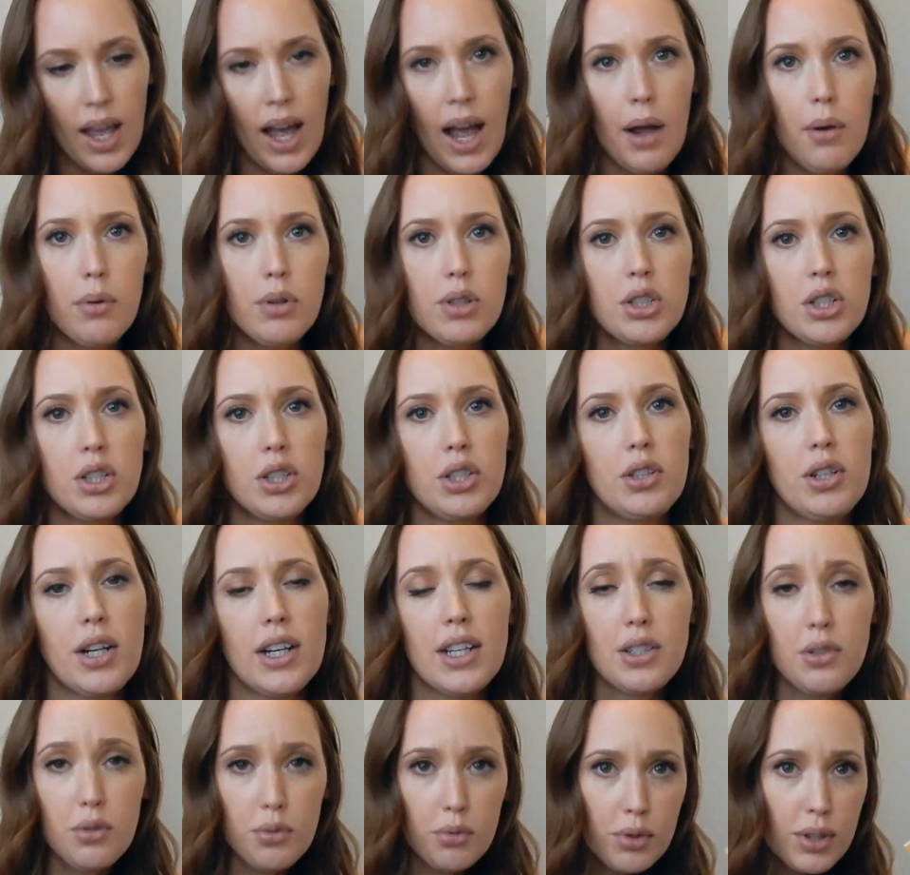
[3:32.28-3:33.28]
I will show you
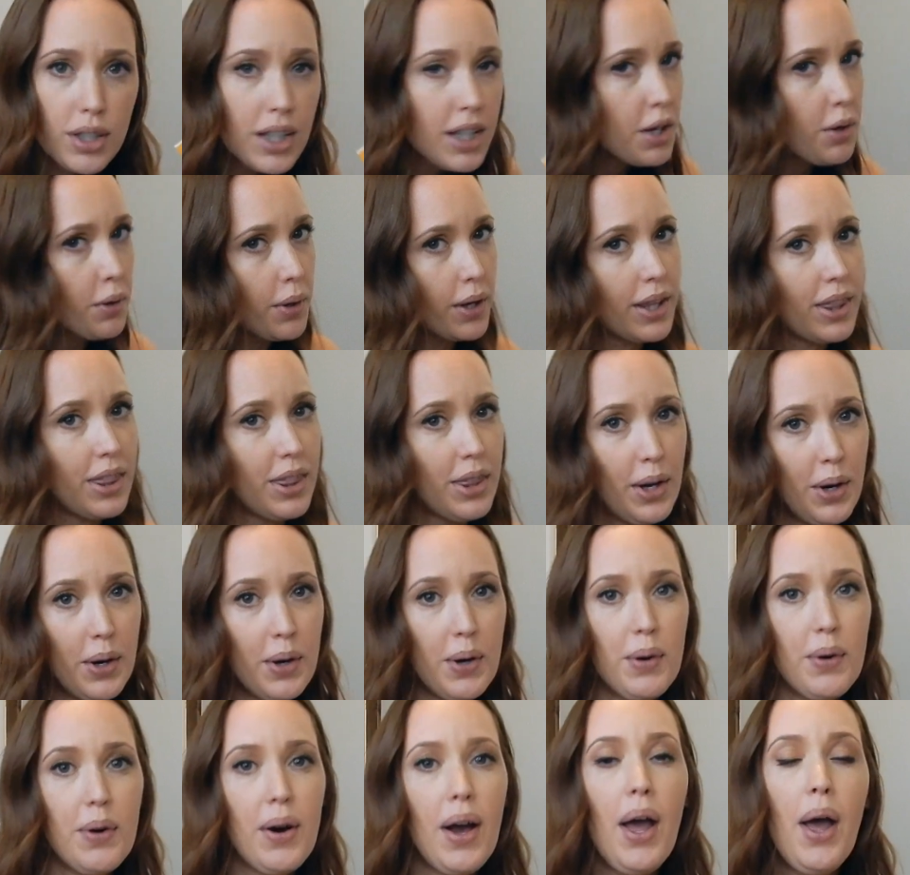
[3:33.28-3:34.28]
guys really quick
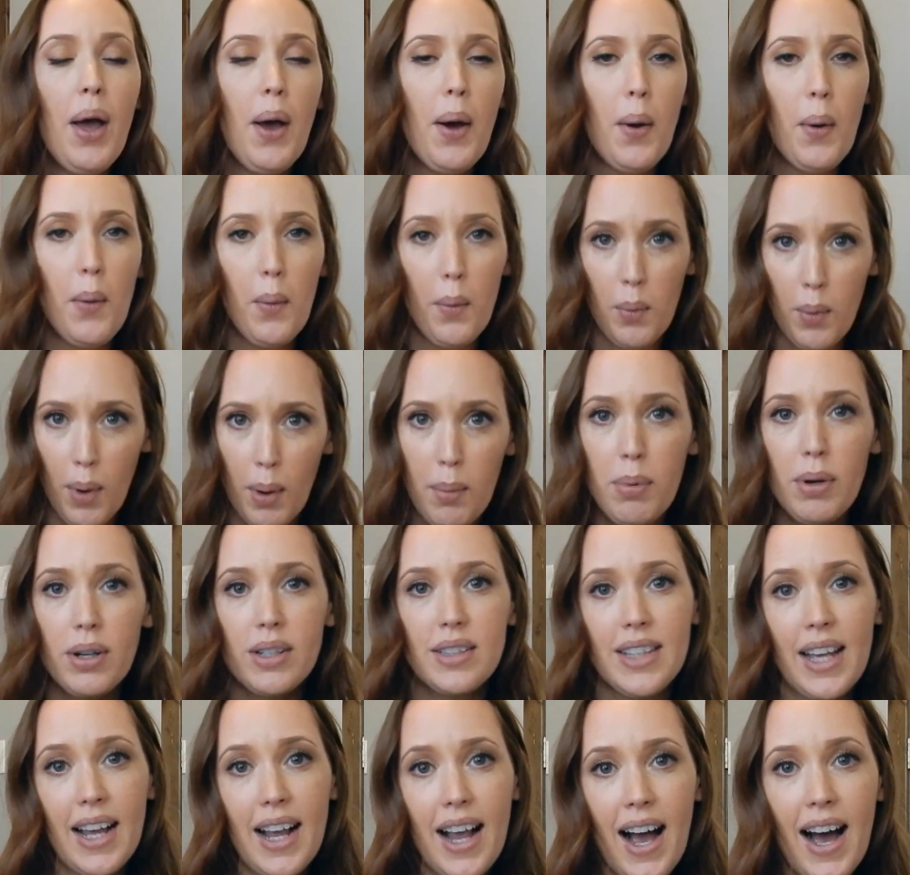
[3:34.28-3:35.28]
though what
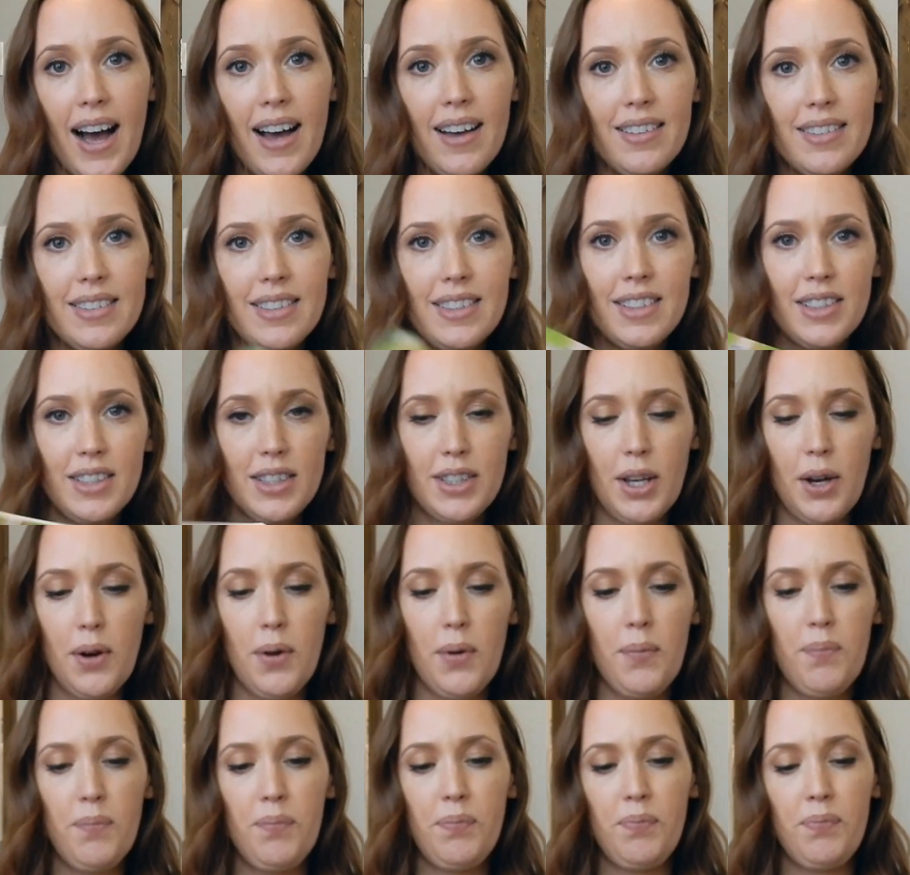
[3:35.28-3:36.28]
books I got.
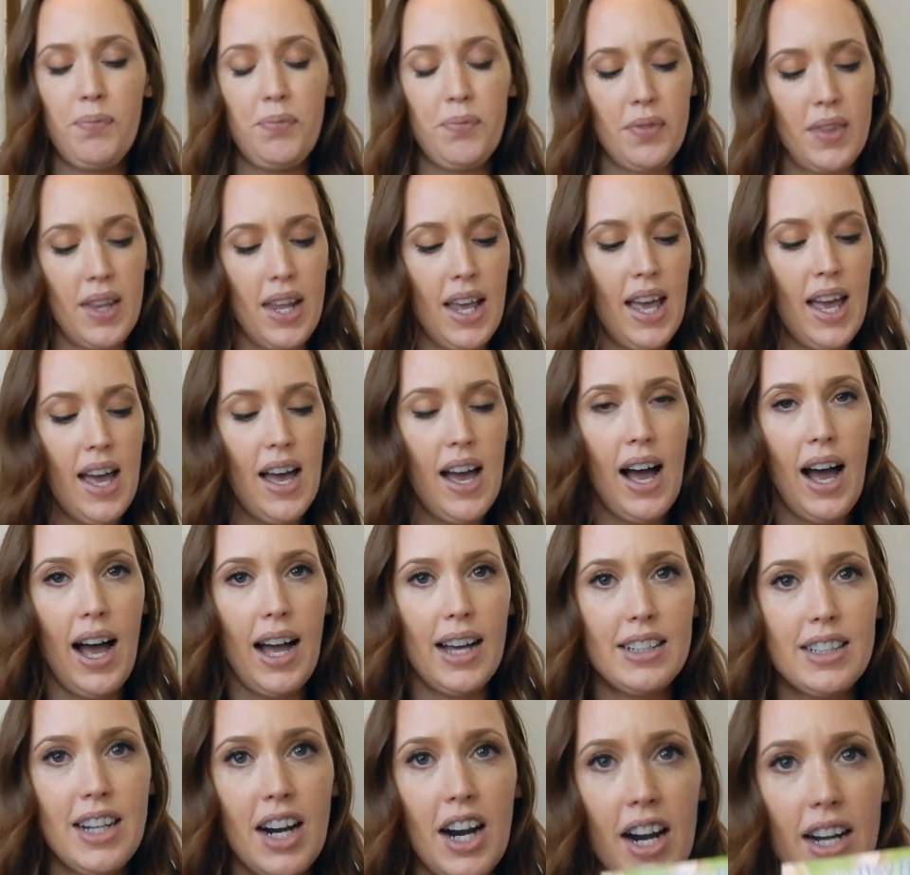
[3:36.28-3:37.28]
So
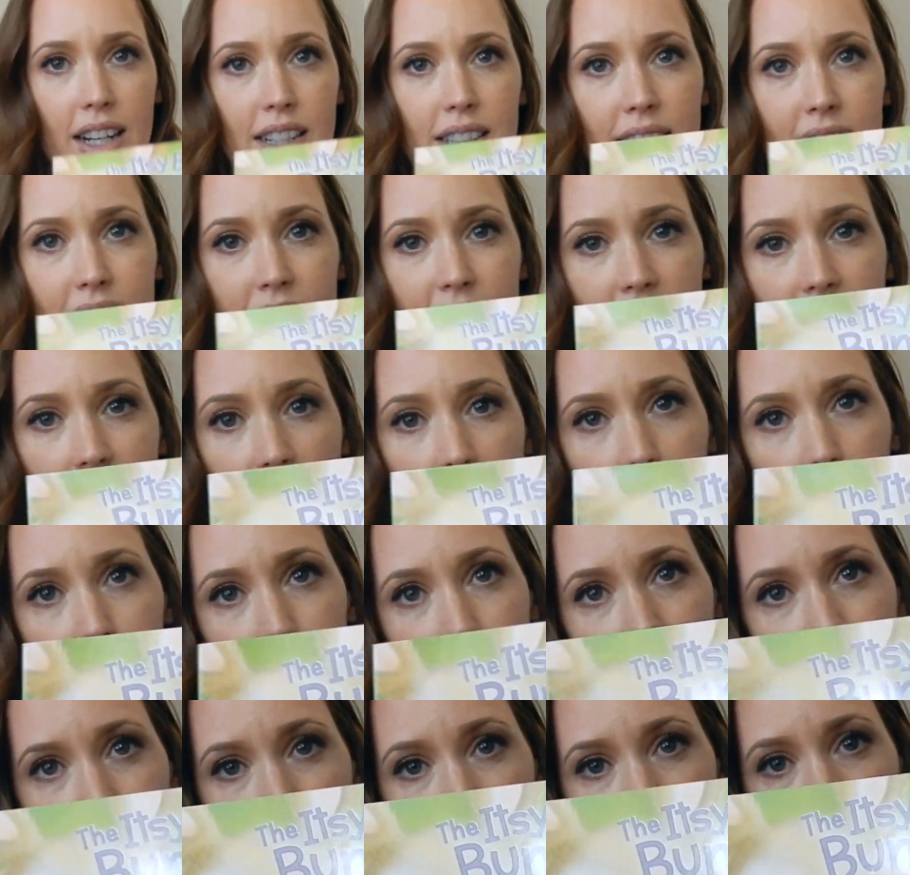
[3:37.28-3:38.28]
I tried to get a
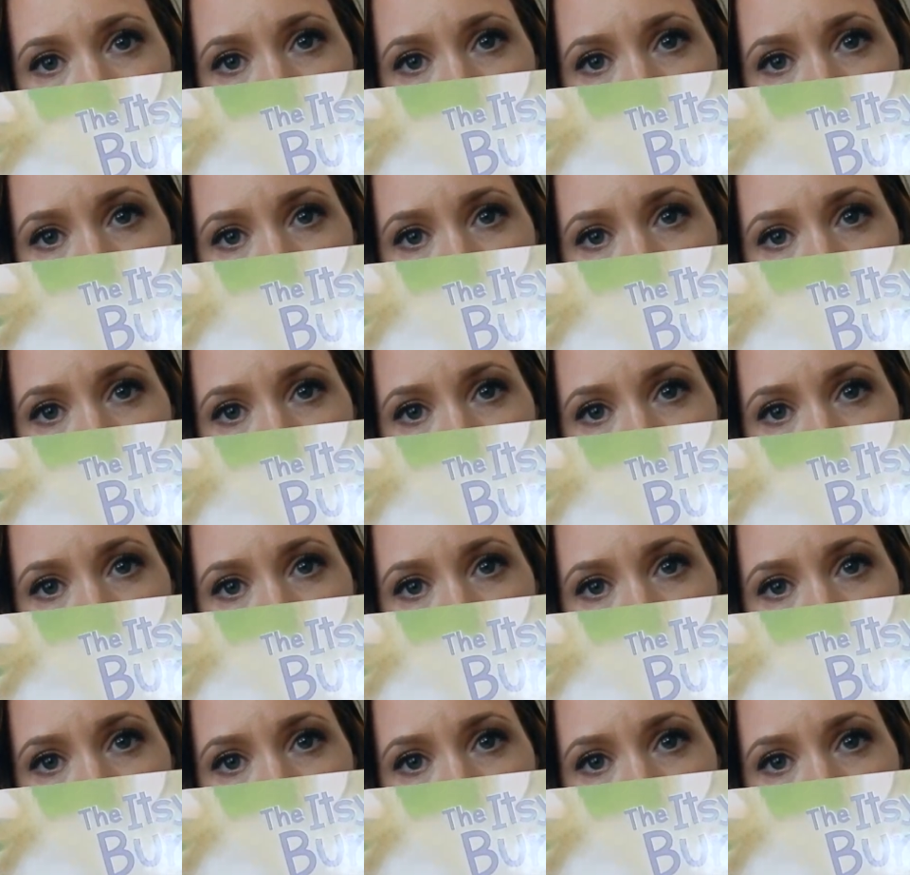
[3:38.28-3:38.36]
range